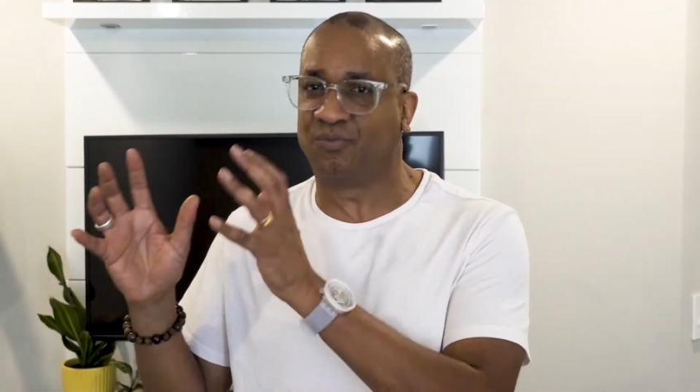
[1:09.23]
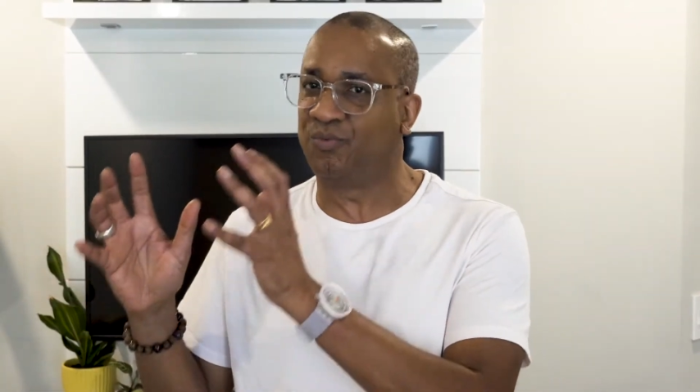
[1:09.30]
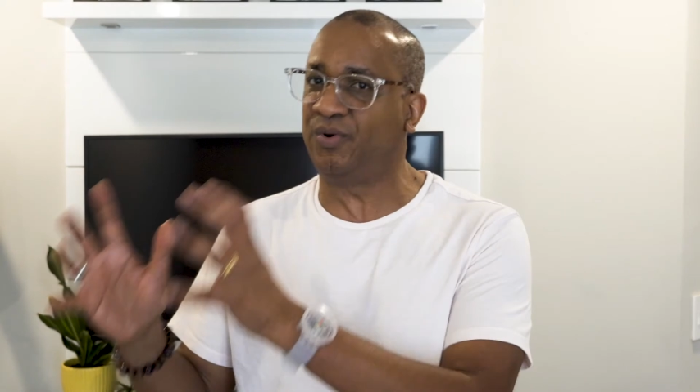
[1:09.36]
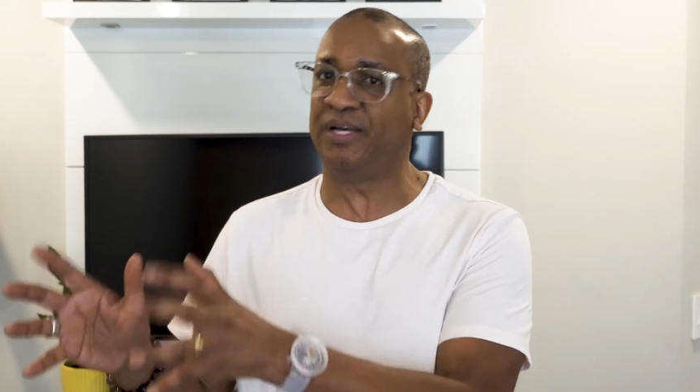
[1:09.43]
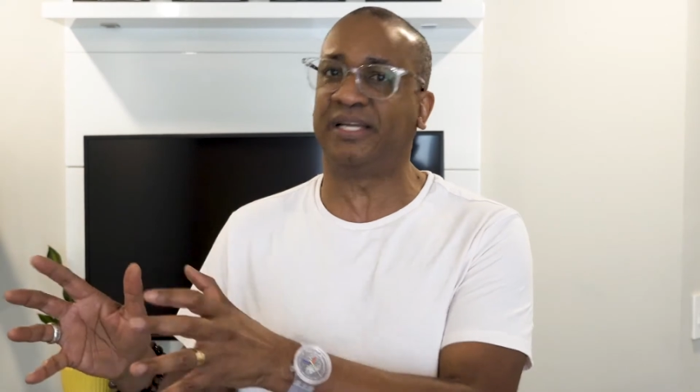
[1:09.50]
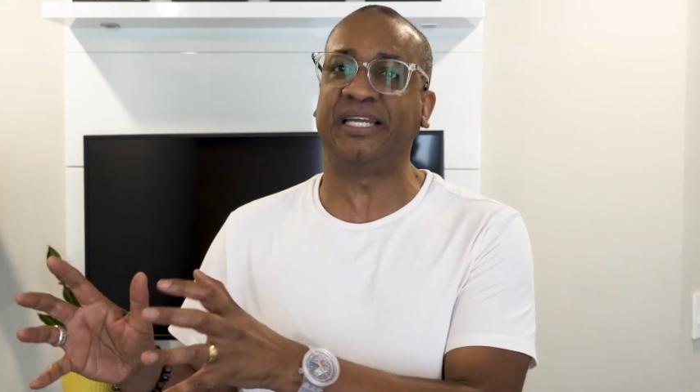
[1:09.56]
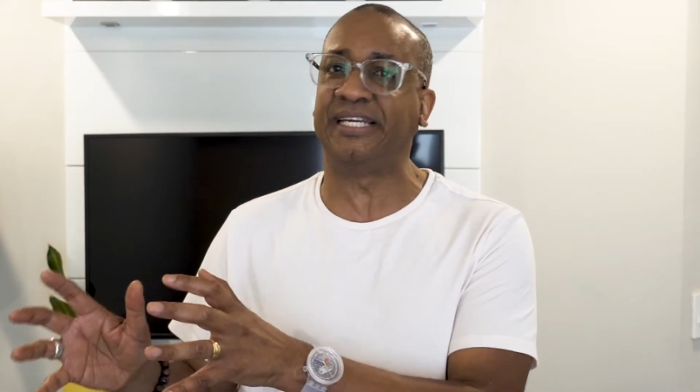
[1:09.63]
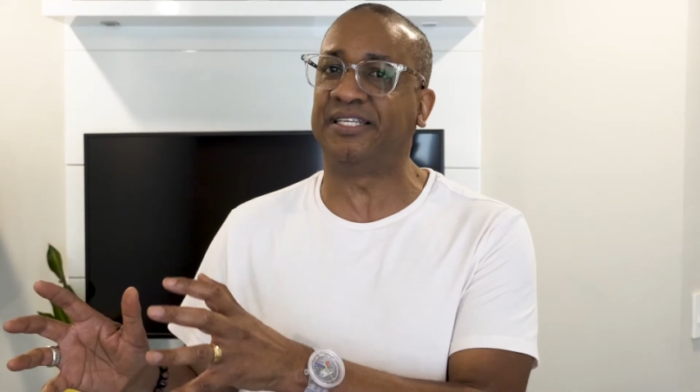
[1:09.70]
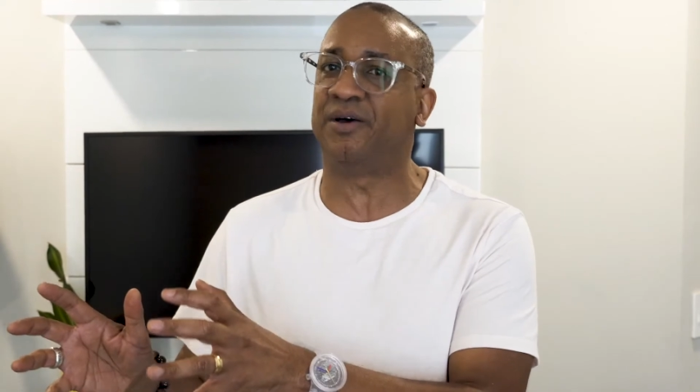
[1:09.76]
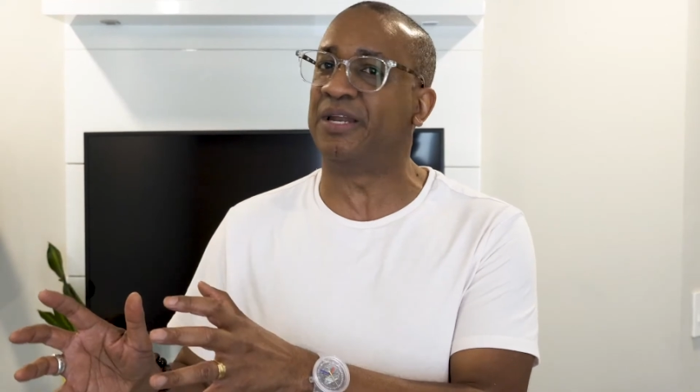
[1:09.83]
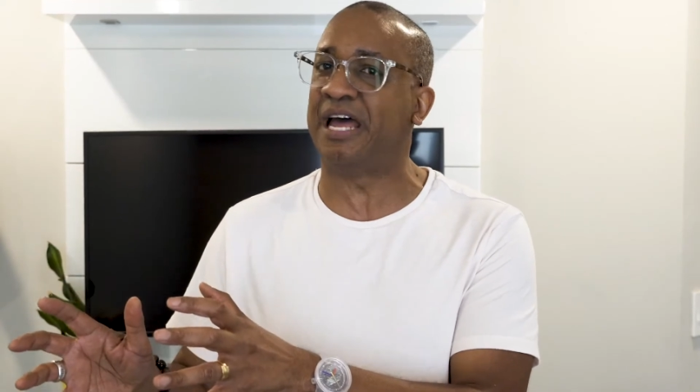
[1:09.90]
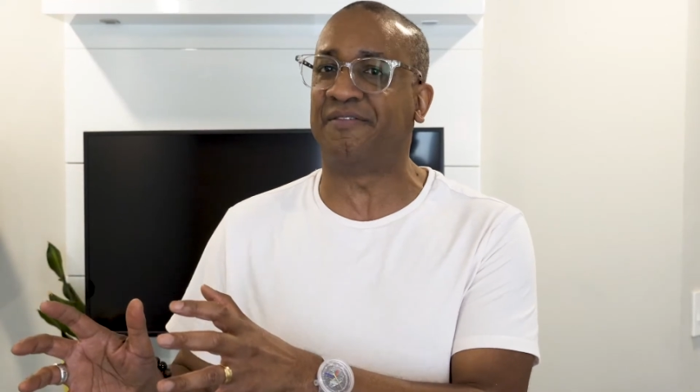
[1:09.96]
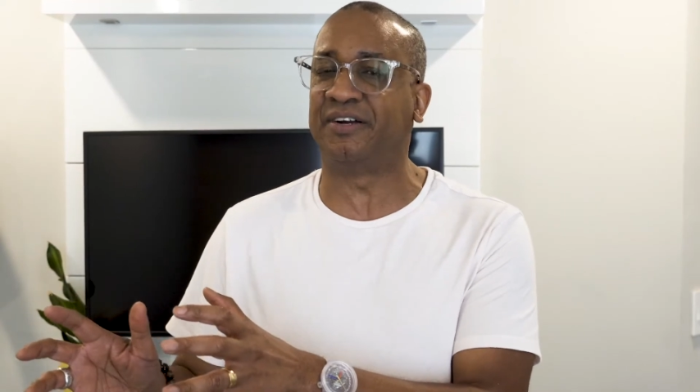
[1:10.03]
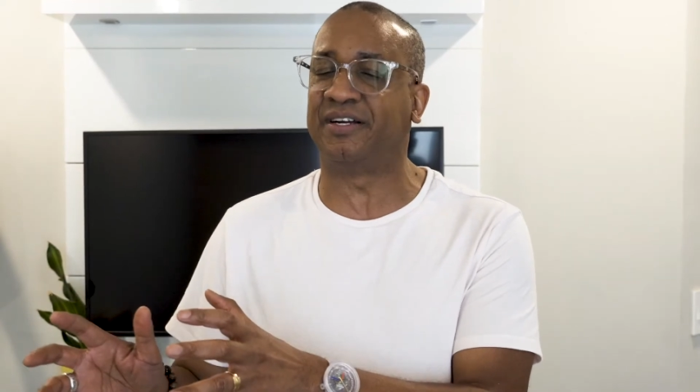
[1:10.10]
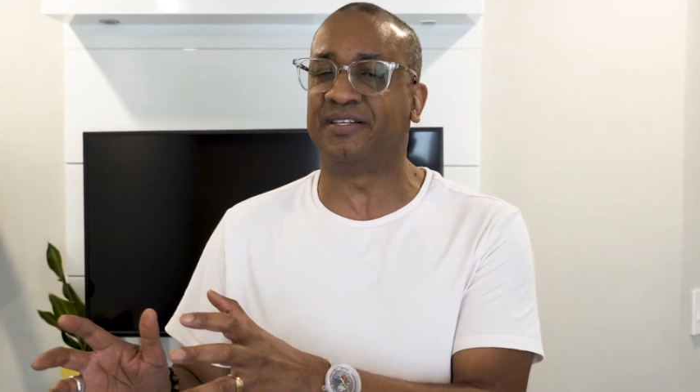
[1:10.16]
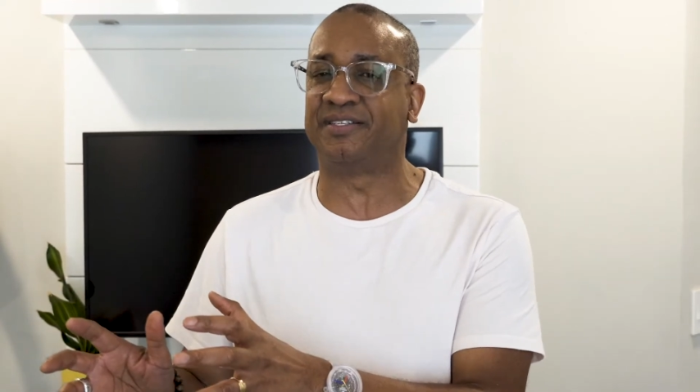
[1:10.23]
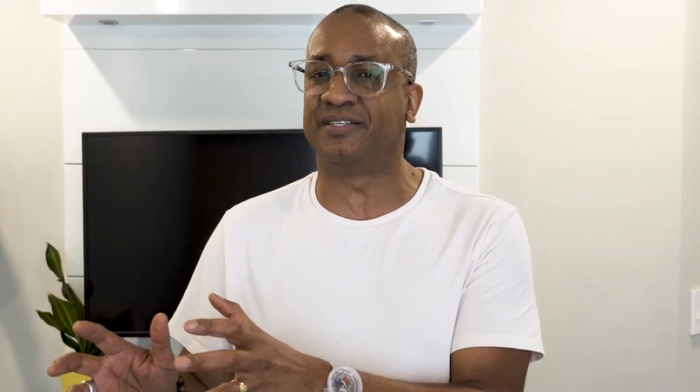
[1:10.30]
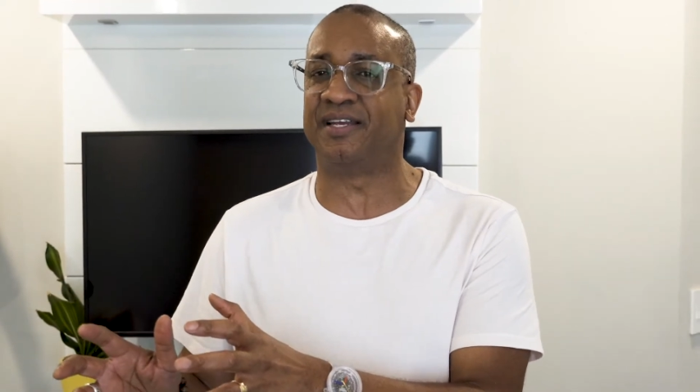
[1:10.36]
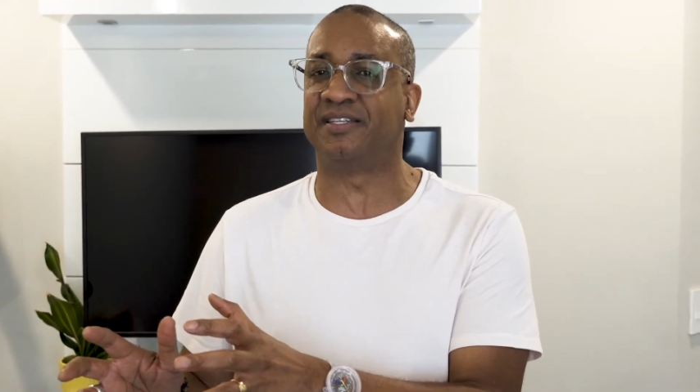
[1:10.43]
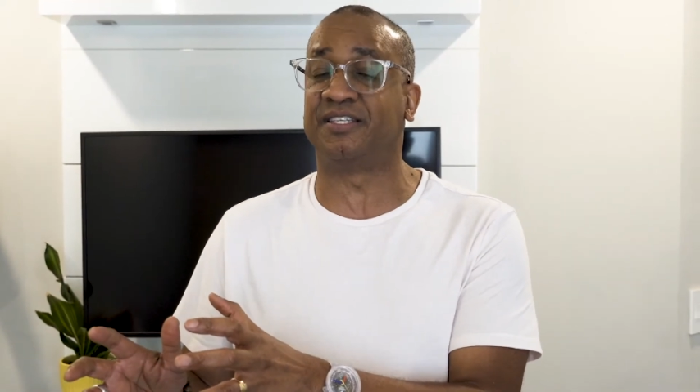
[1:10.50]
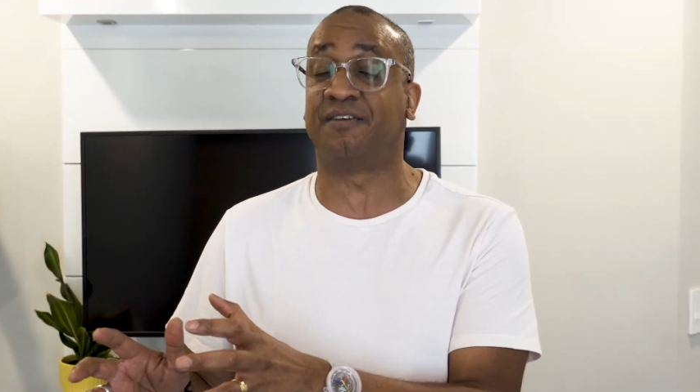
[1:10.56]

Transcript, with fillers: really don't have a good sense